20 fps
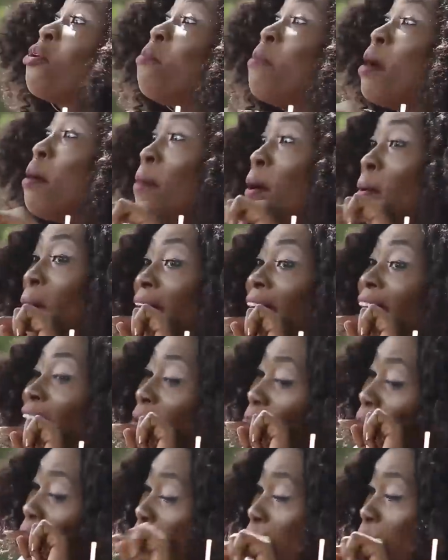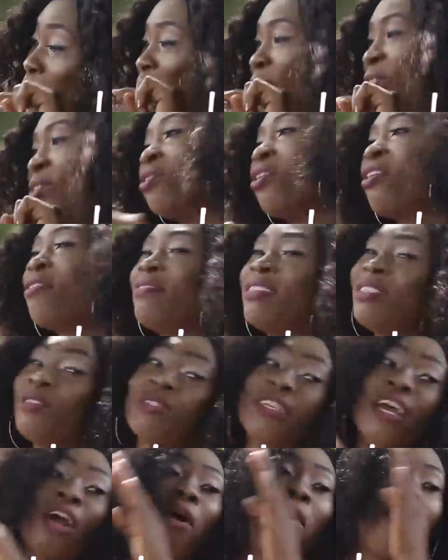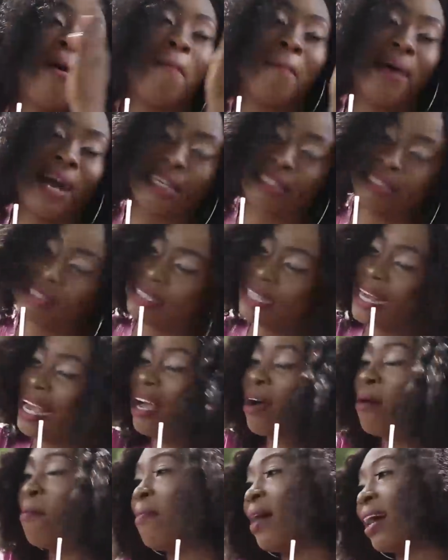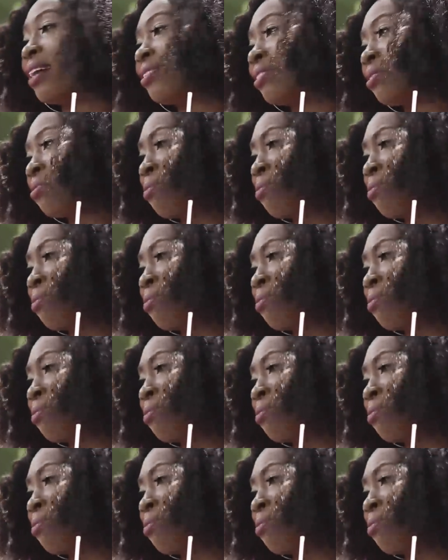Remember when I keep coming to your office? You say, come back today, come back